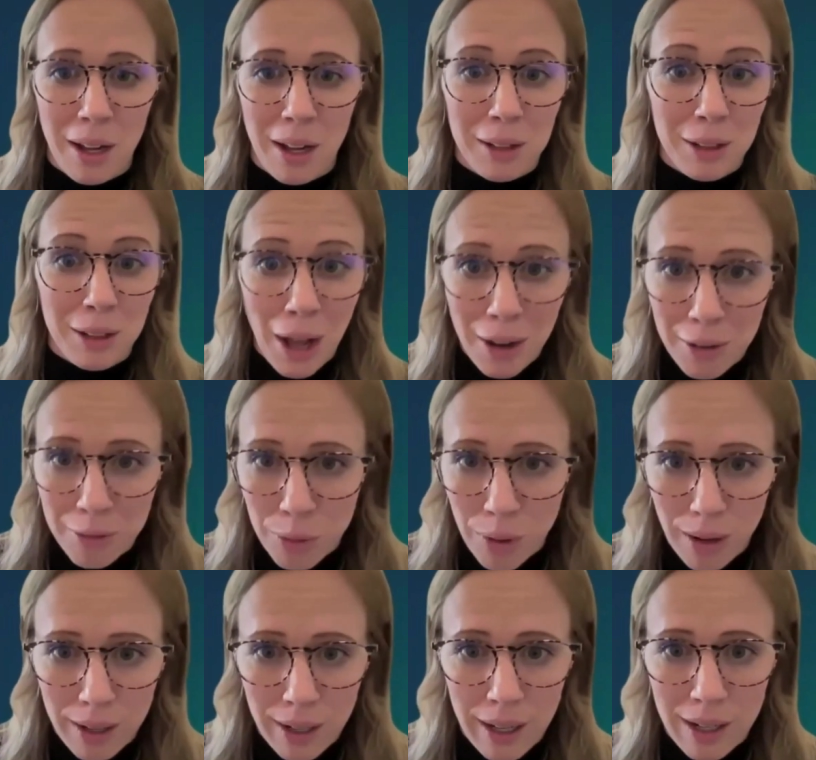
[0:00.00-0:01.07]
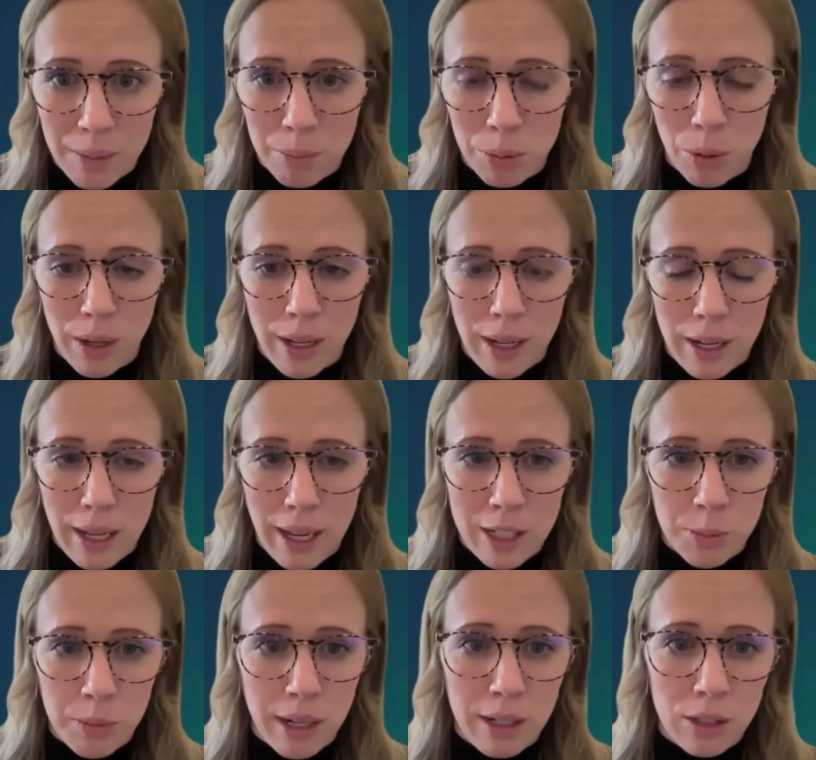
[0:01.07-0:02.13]
a lot of work in employee
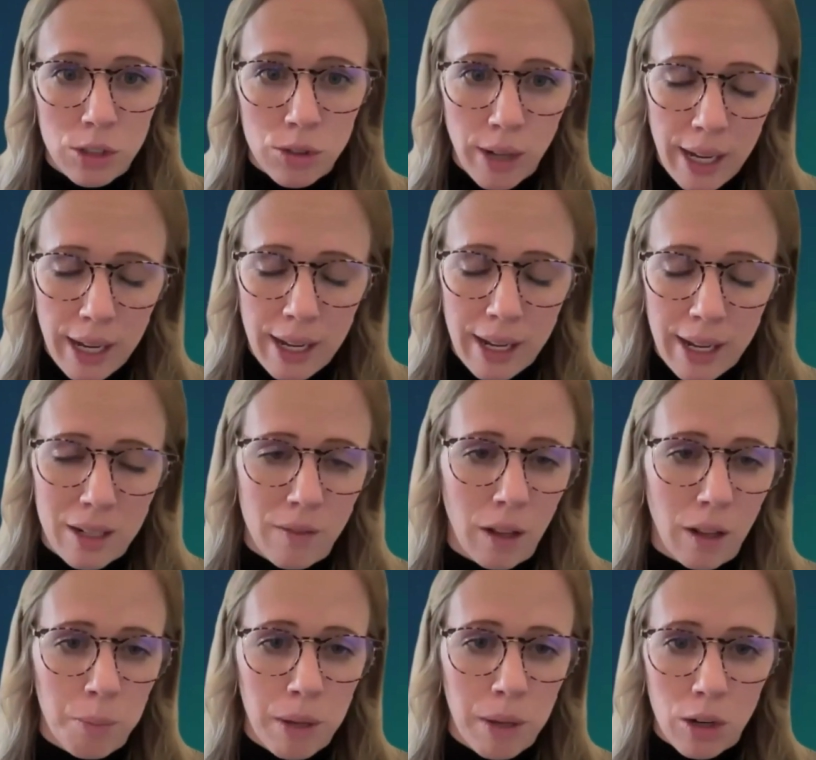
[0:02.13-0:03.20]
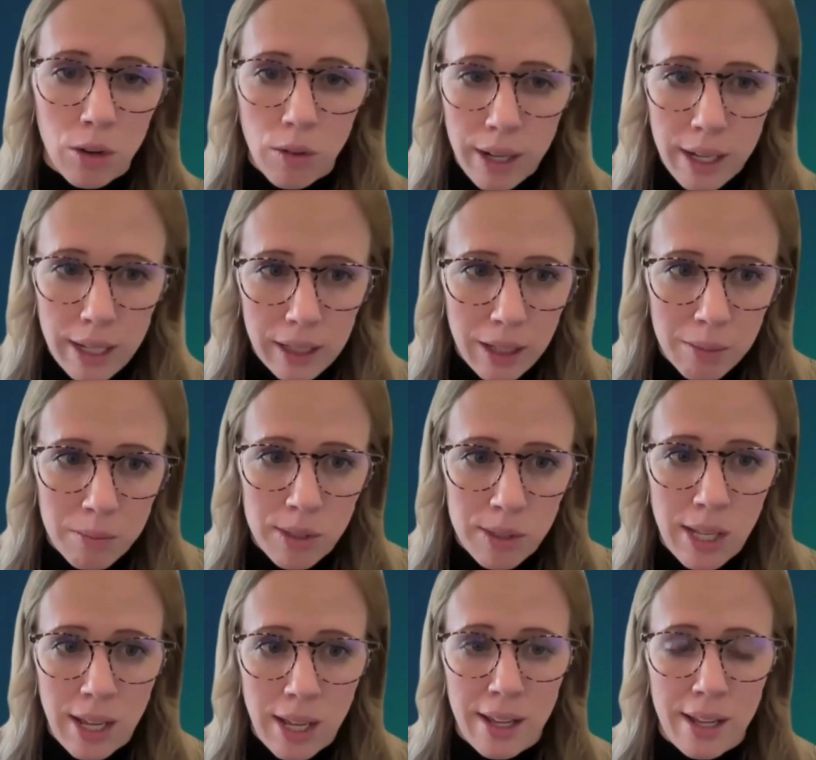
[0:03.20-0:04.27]
engagement and training and developing
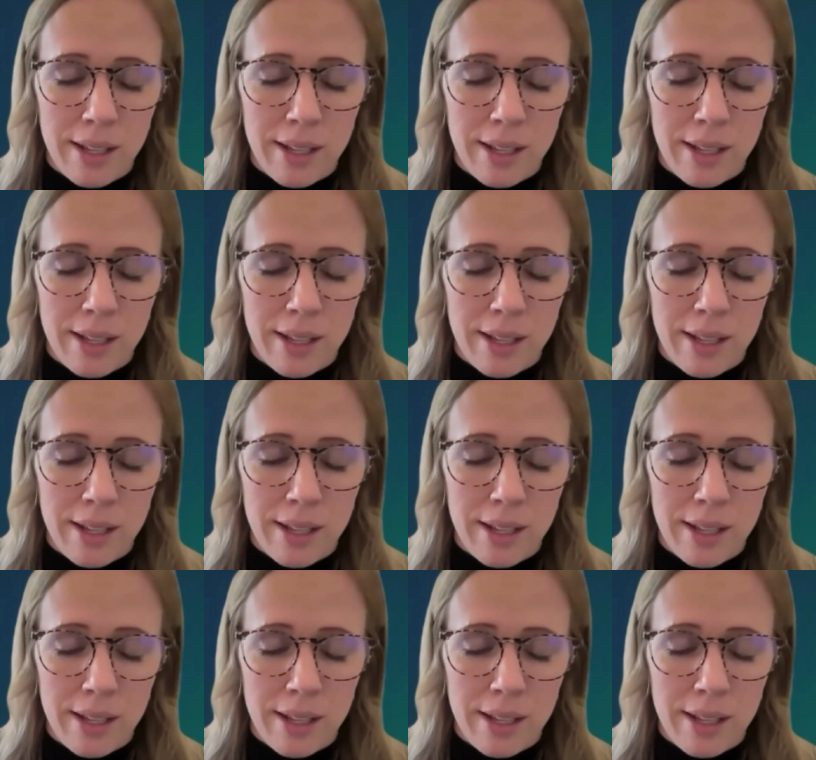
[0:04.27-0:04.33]
curriculums,